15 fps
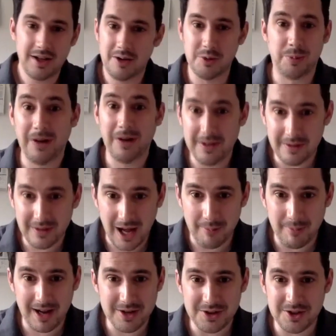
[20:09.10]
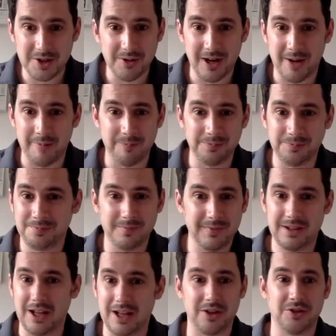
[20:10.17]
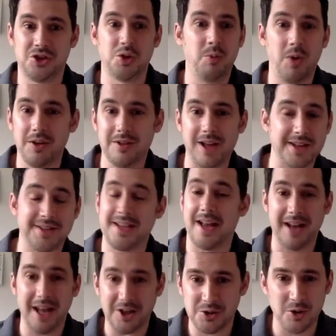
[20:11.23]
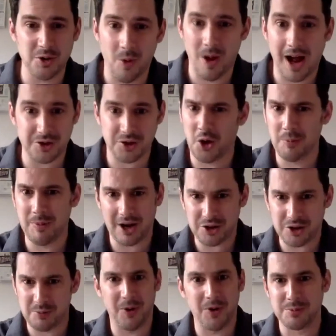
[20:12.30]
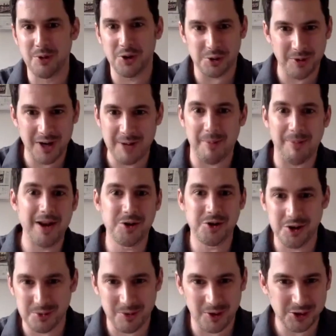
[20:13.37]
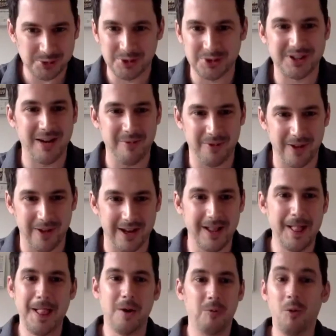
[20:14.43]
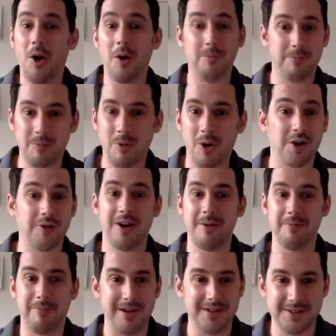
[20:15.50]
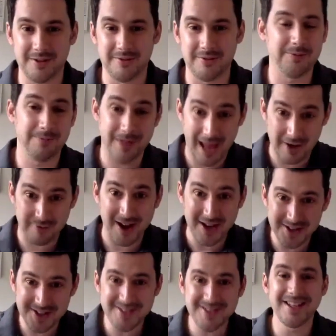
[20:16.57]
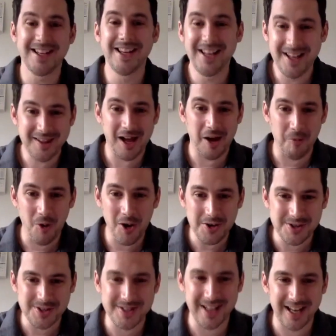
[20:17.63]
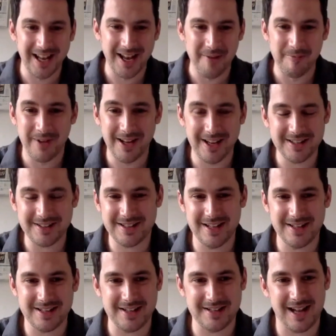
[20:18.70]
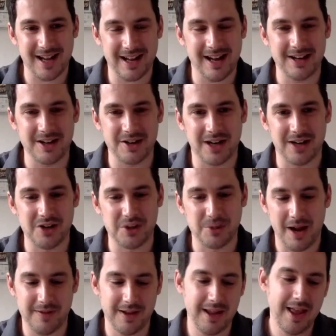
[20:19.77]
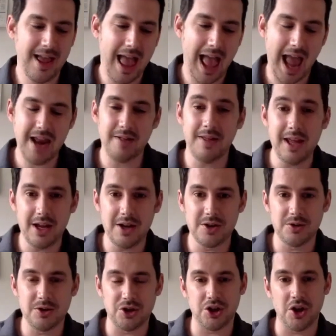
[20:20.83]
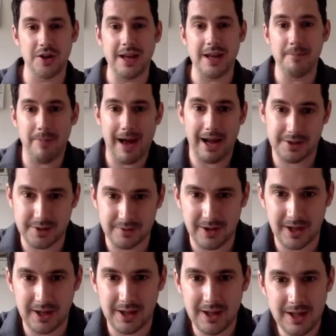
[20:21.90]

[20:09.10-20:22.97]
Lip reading: it's brilliant that I managed to, someone that sat next to at work told me I should put as much money in my pension as possible type thing. What a great piece of advice that was. And it's that kind of challenge. But I think anything you can do to show the impact of it,